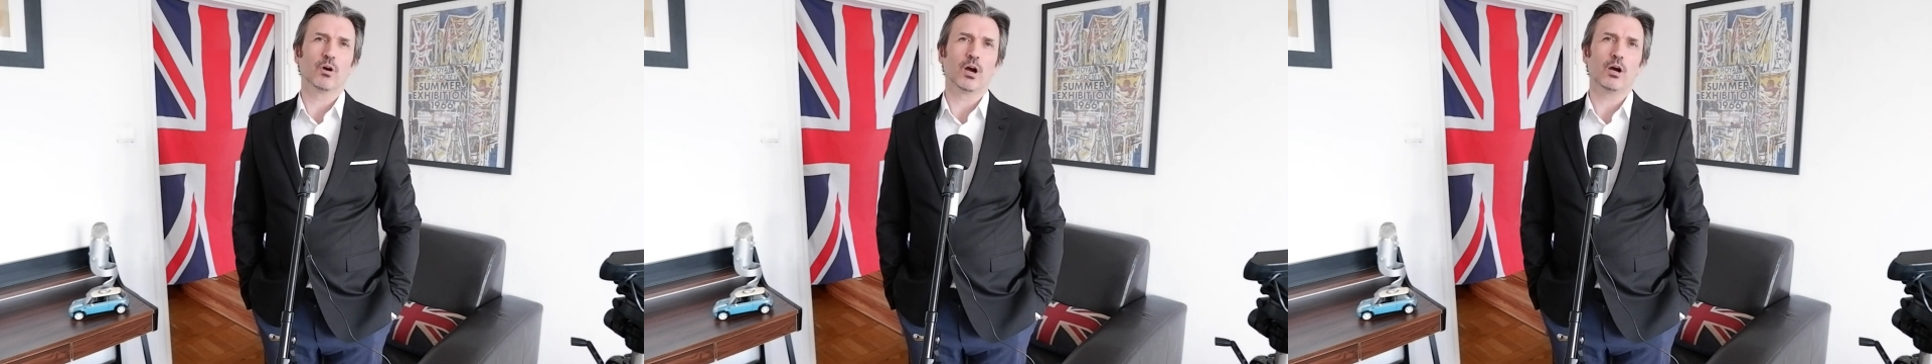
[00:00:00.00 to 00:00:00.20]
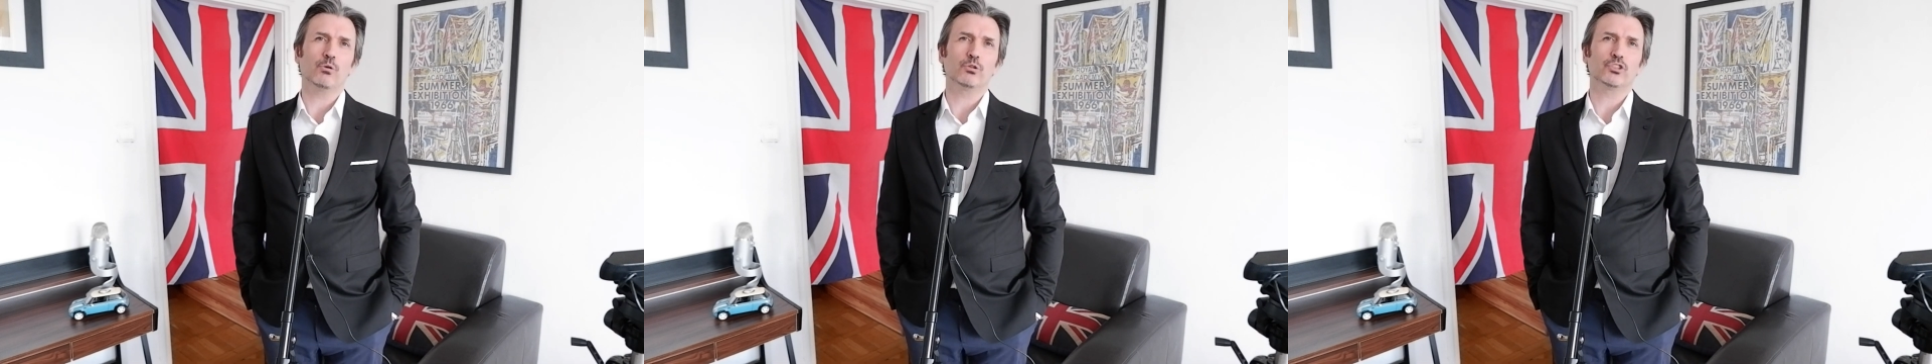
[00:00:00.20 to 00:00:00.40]

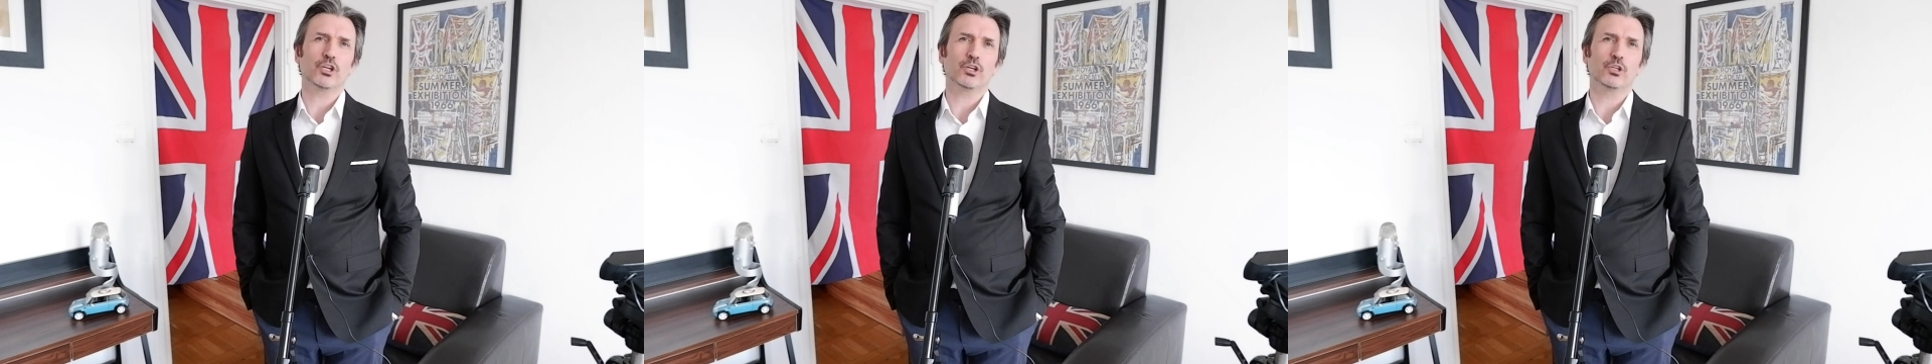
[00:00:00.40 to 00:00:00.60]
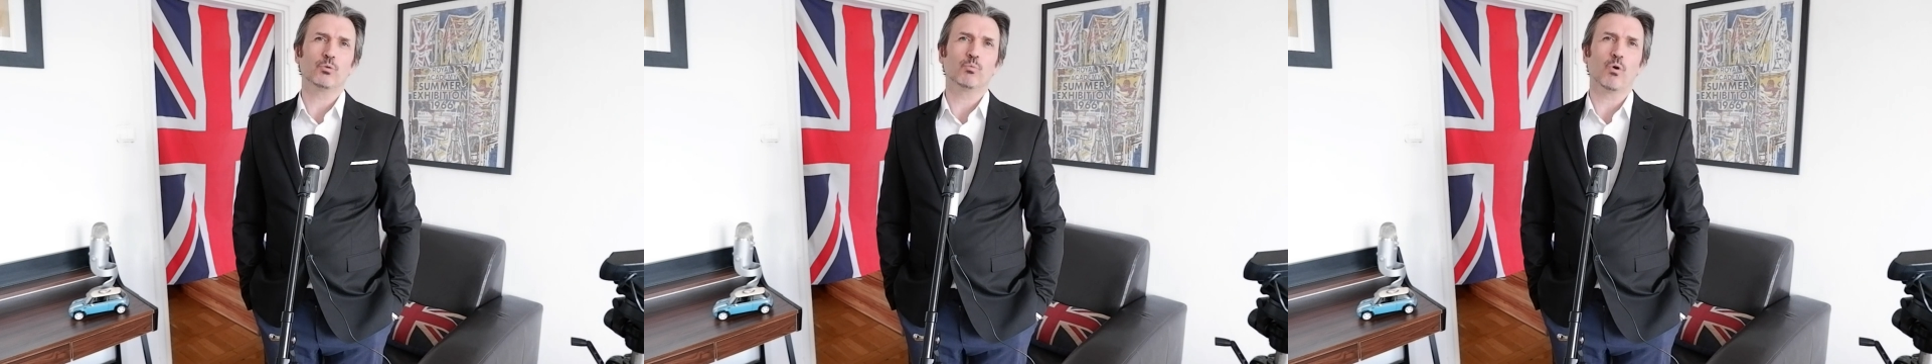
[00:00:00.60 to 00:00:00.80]
I'll show
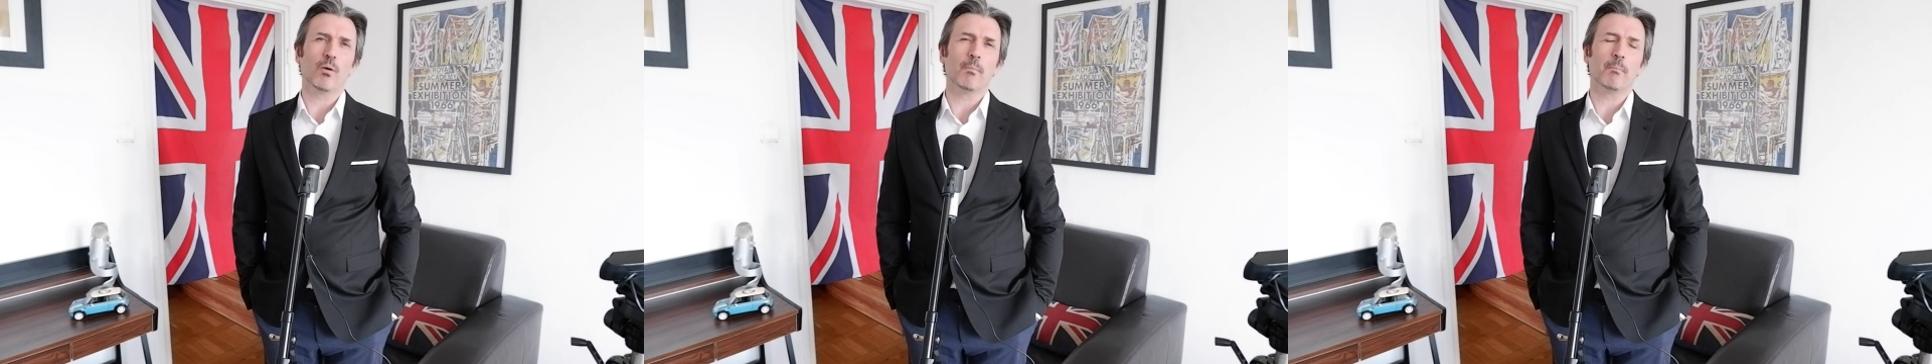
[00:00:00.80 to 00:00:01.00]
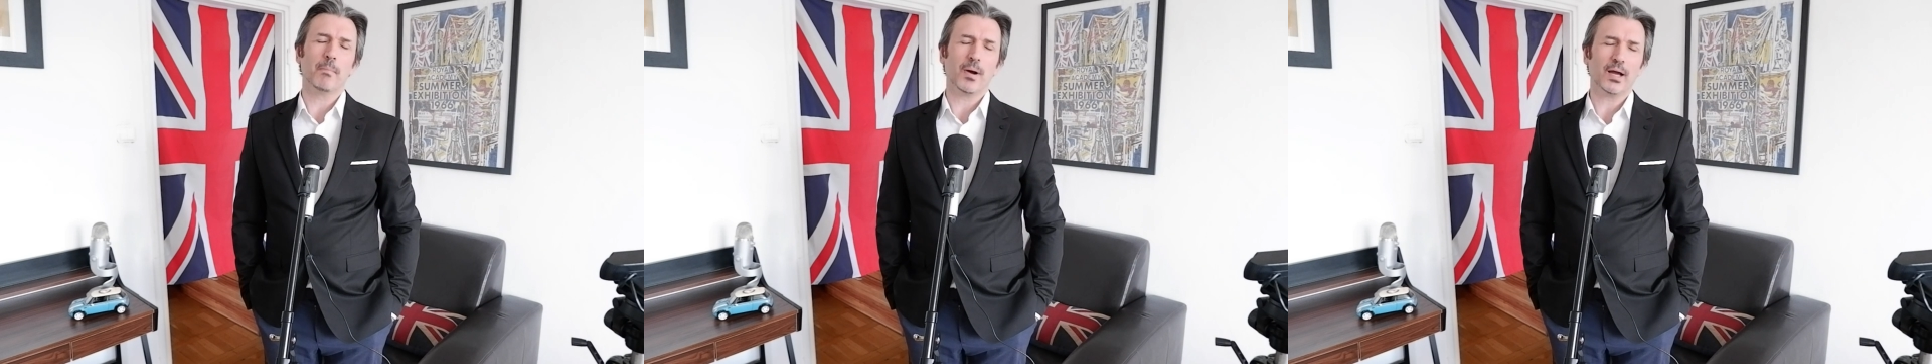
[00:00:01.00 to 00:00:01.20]
you what
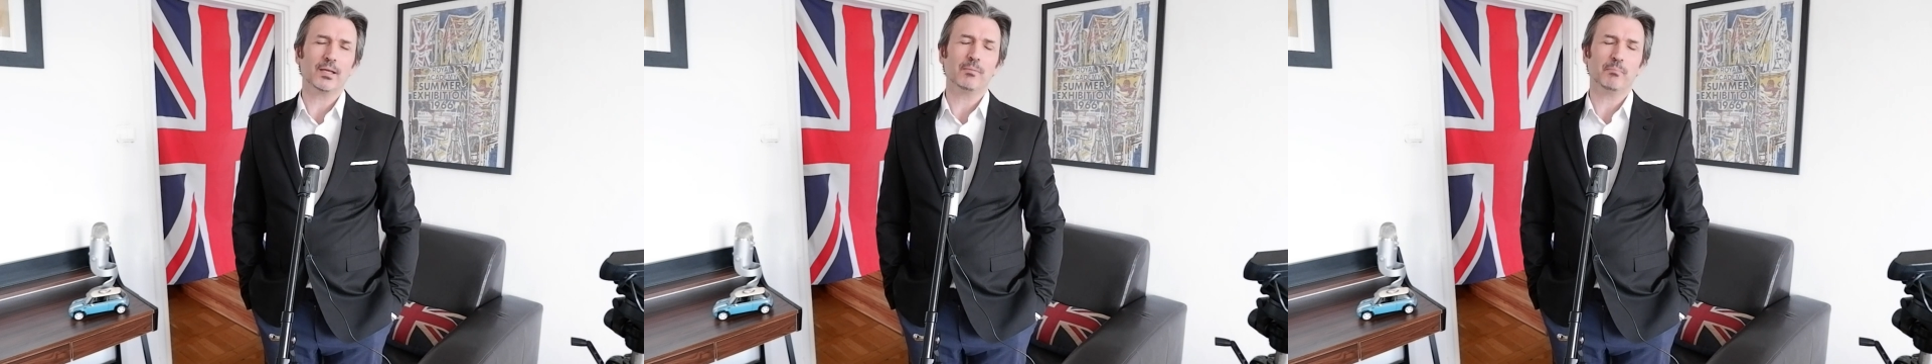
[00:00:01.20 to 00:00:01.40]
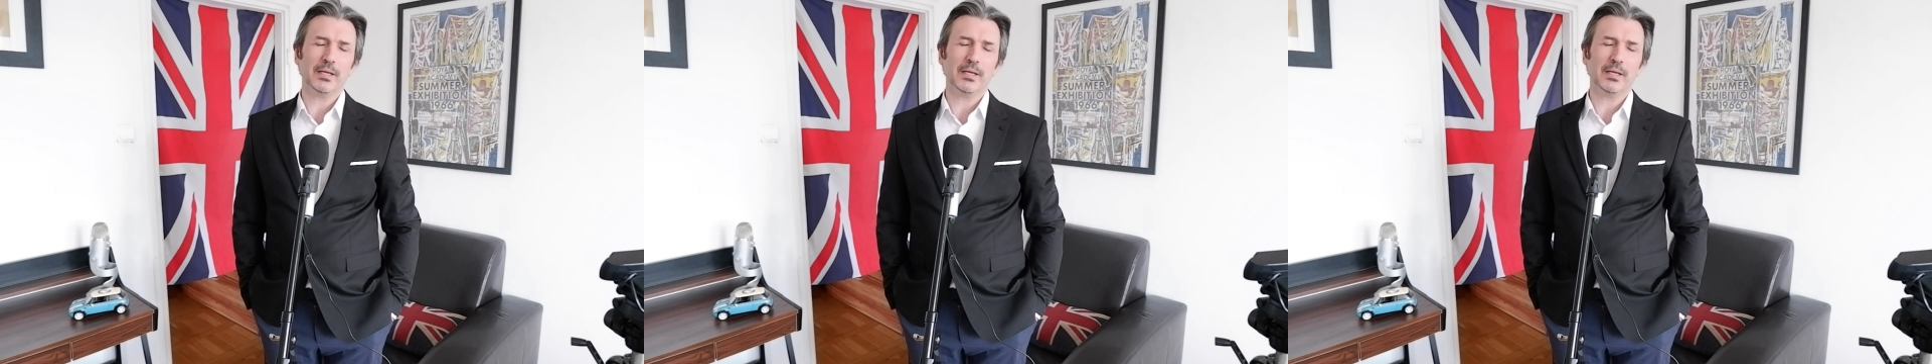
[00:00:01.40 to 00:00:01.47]
might